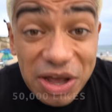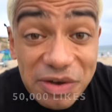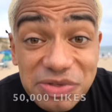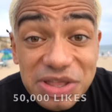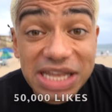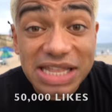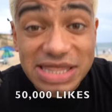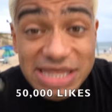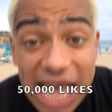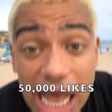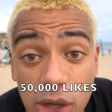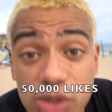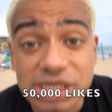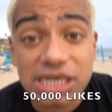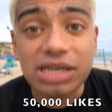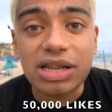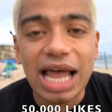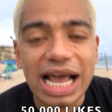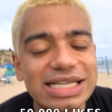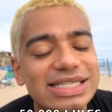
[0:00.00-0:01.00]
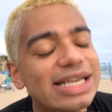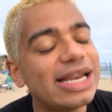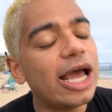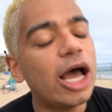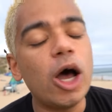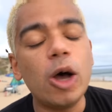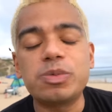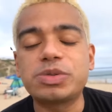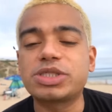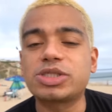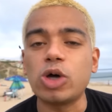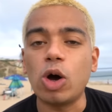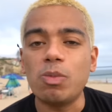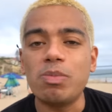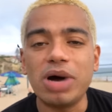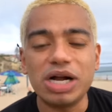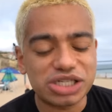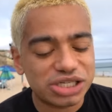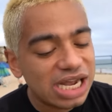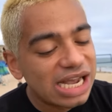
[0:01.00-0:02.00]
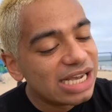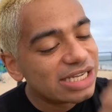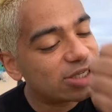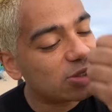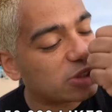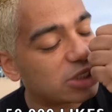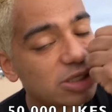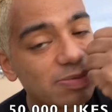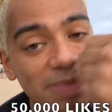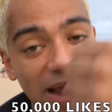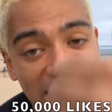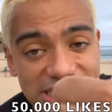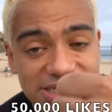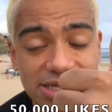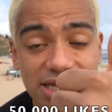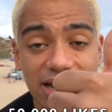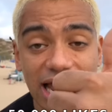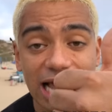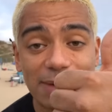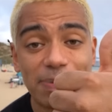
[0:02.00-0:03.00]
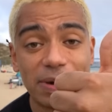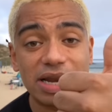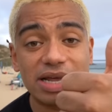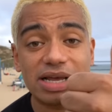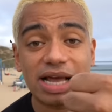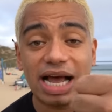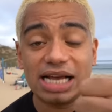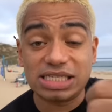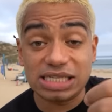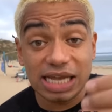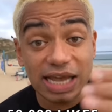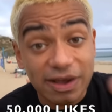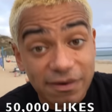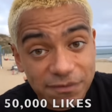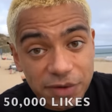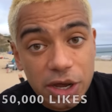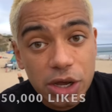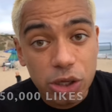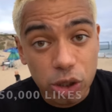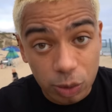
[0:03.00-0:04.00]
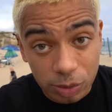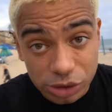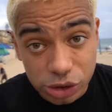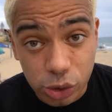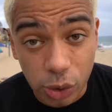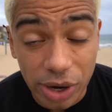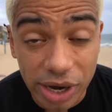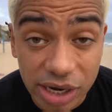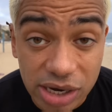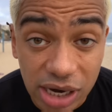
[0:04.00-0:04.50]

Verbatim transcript: 50,000 likes. It helps so much. So smash the like button, guys, if you enjoy our